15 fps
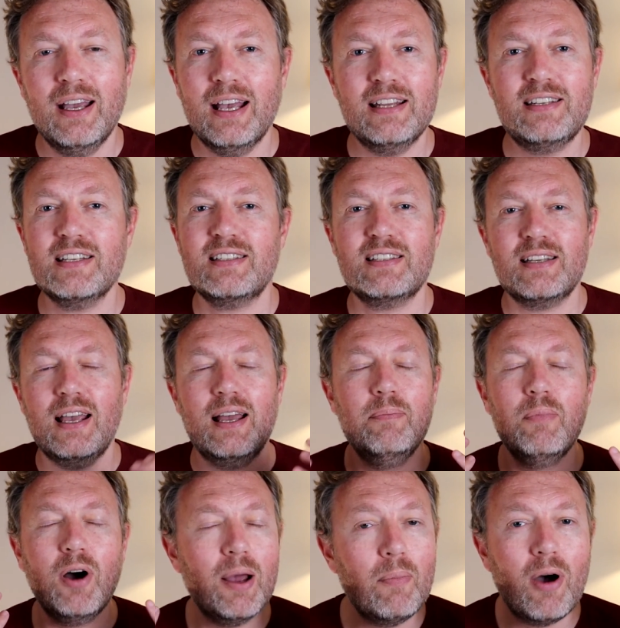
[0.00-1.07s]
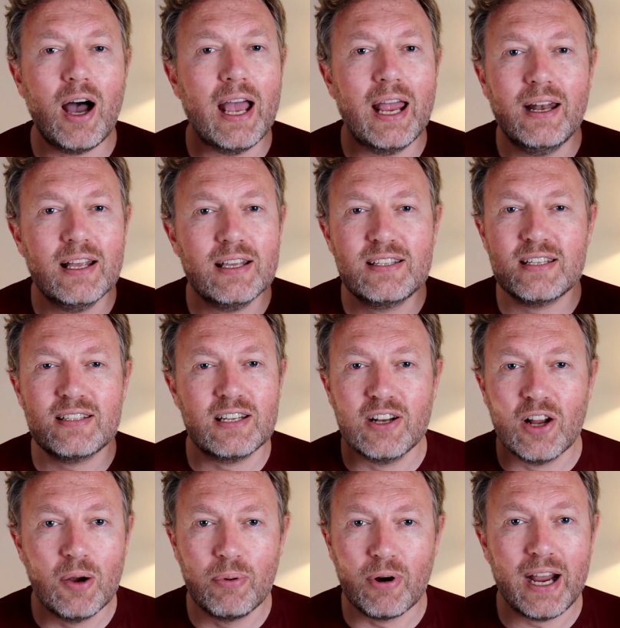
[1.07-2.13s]
It's just, in my mind, it's just a
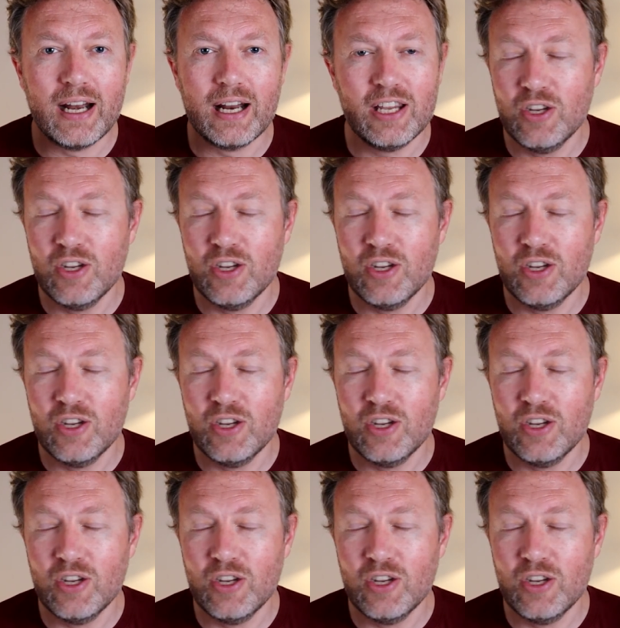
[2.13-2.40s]
no-brainer.